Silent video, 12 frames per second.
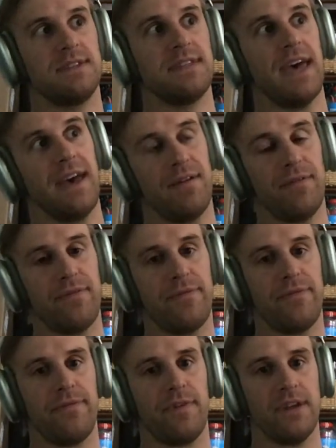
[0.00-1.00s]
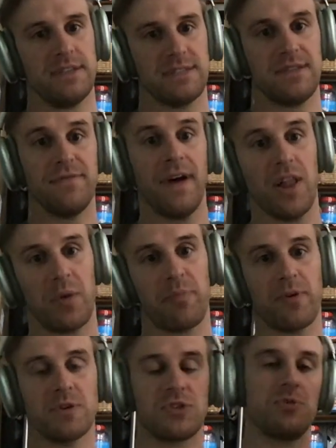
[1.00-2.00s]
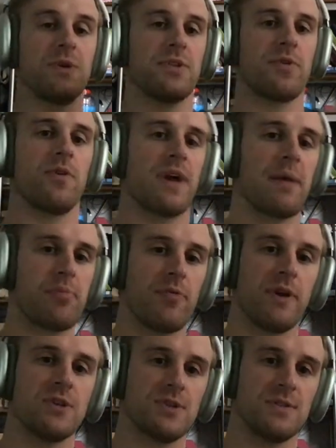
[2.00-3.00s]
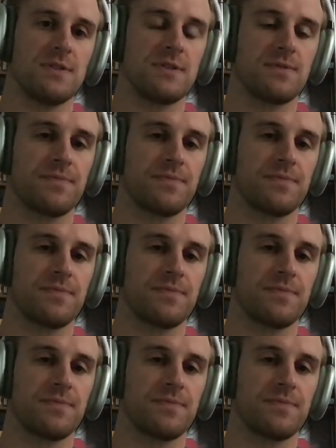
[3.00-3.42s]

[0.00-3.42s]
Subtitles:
developers doing their own operations.